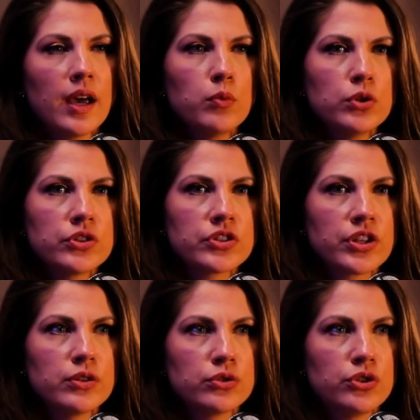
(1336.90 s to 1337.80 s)
And what
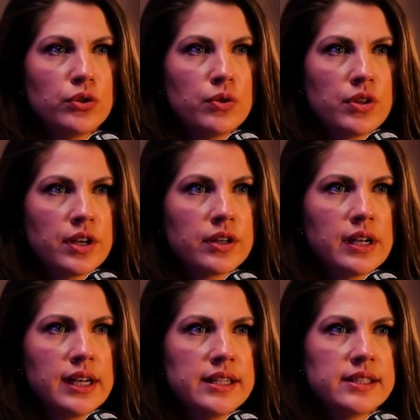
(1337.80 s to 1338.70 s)
skills do you think
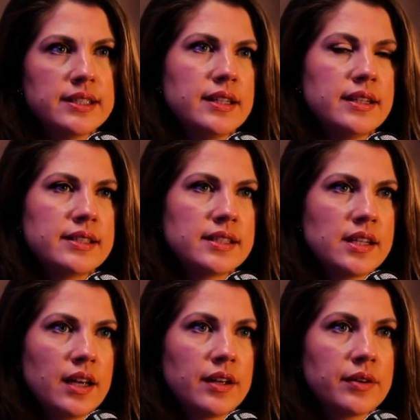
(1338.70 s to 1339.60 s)
leaders need
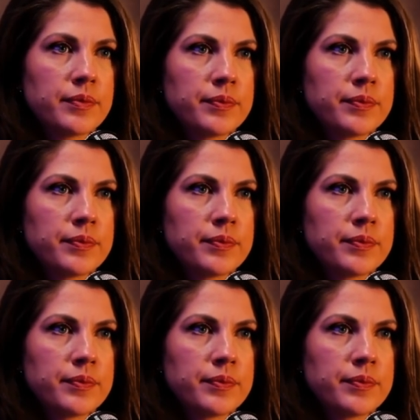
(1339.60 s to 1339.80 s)
today?